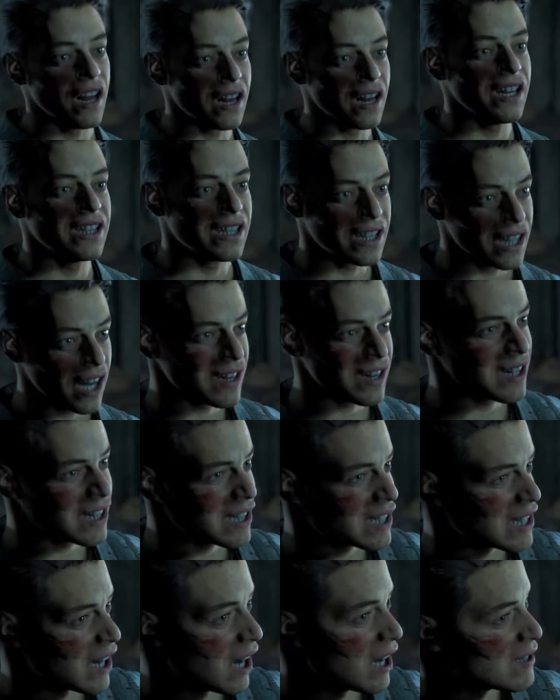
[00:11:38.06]
not like you
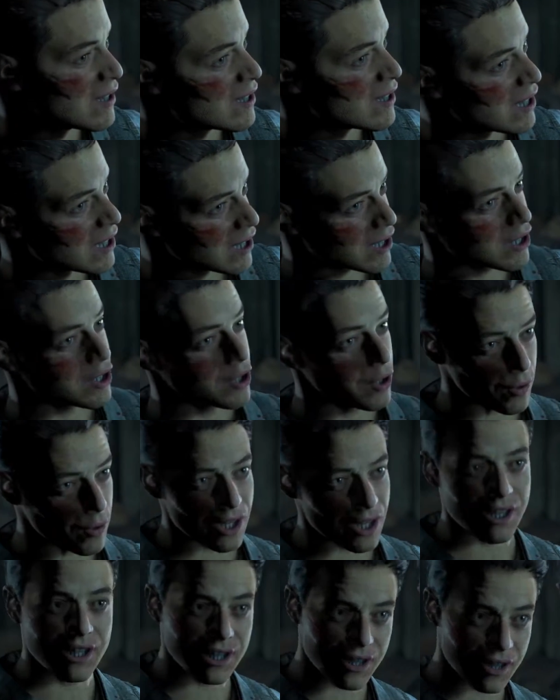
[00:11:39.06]
got the guts
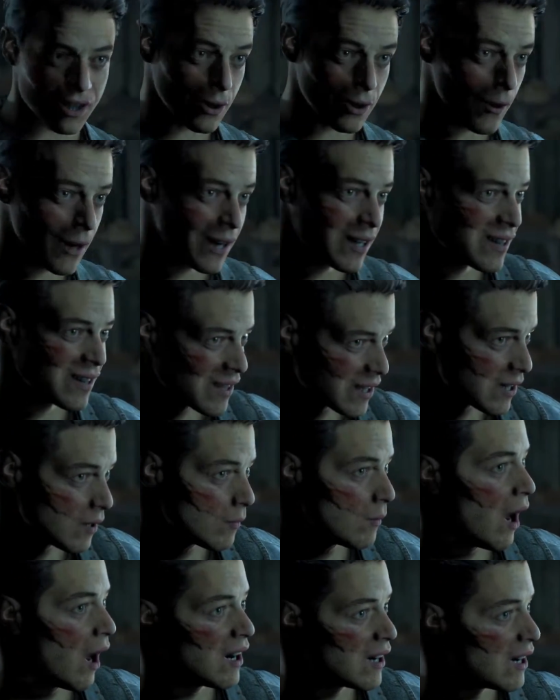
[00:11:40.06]
to really do
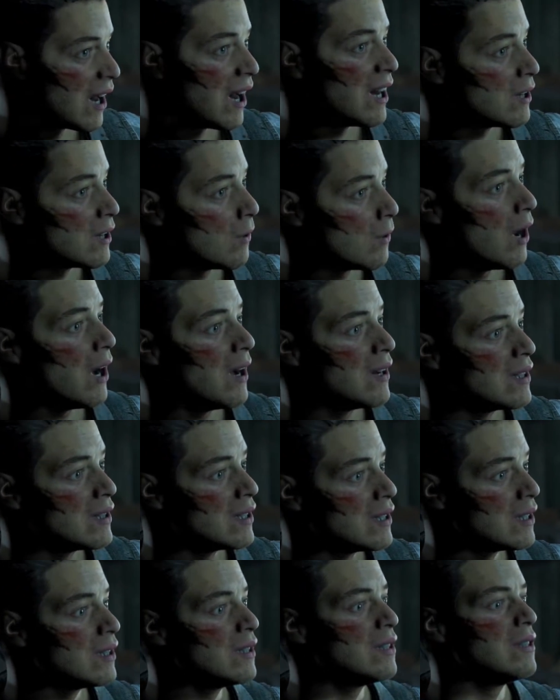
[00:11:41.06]
anything about it
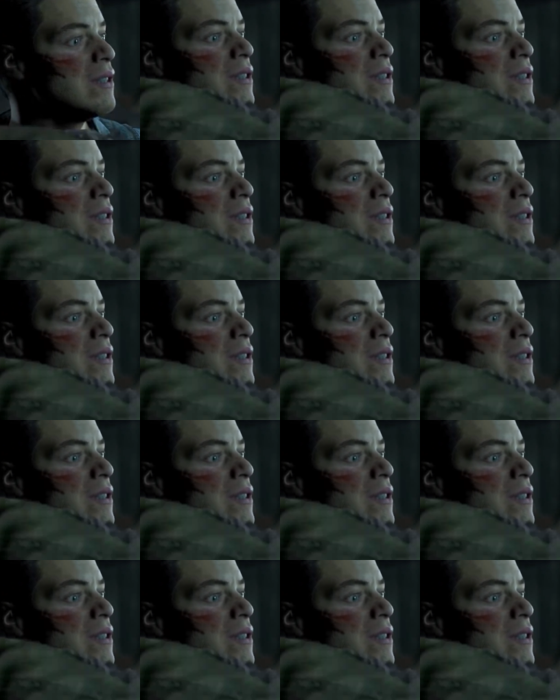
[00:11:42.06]
anyways.